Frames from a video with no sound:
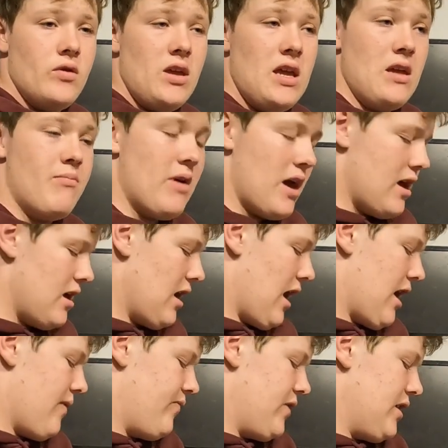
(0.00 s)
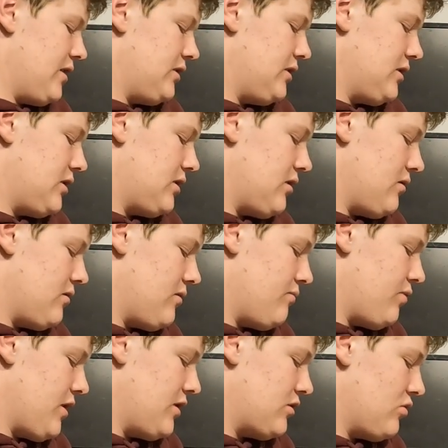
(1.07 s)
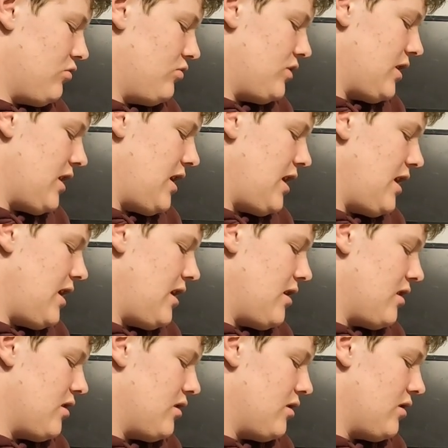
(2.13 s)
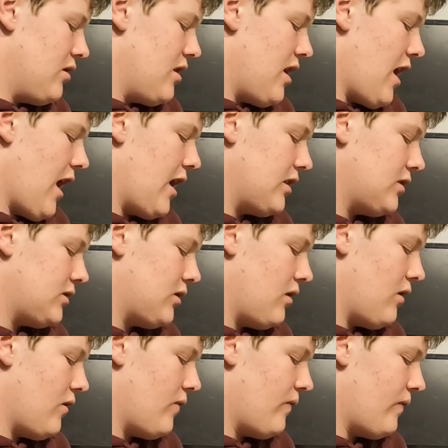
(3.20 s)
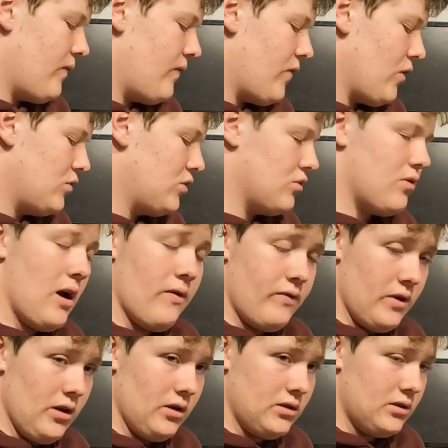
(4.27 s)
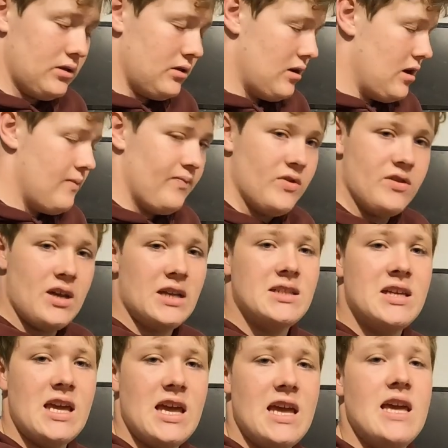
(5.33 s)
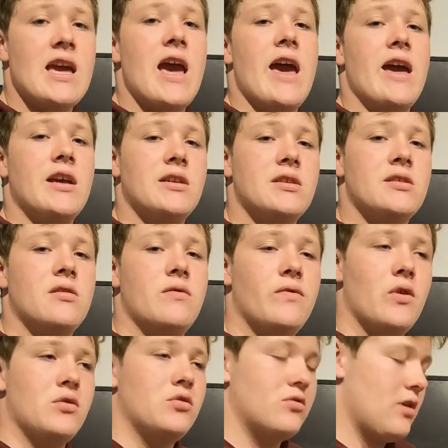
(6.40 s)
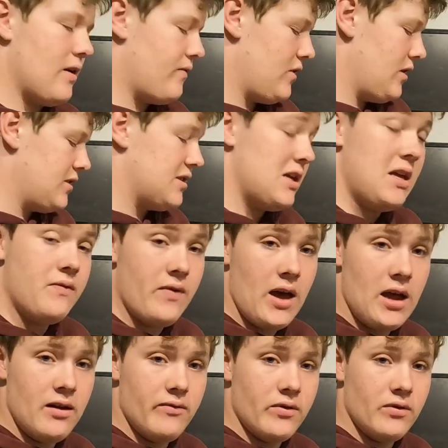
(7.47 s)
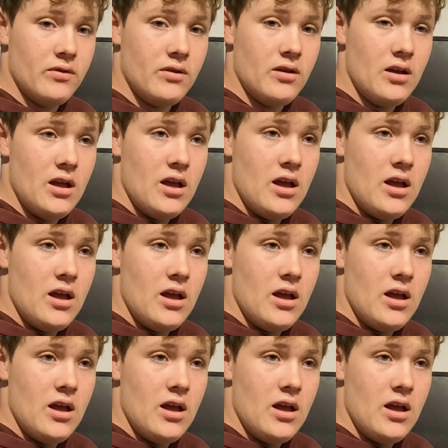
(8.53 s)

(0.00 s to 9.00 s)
eBay, and there's this place called ES Photographics. That's ES Photographics, E for elephant,